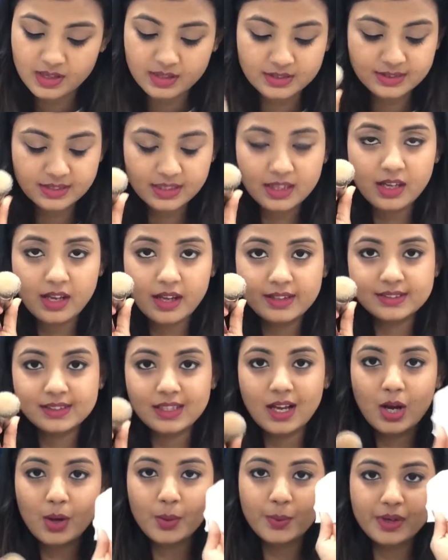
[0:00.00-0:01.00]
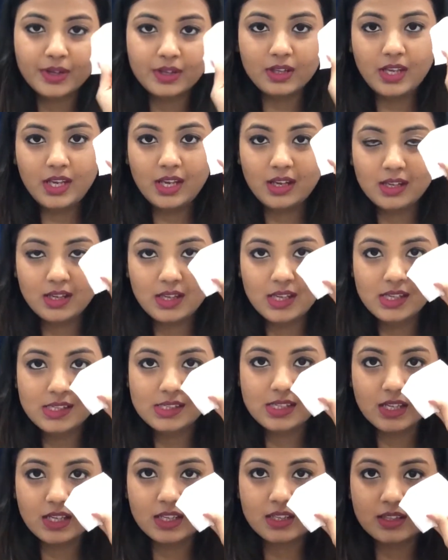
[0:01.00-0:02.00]
See guys how
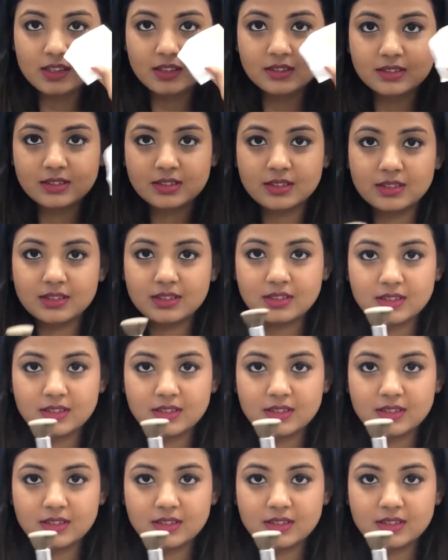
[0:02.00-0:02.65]
easy it is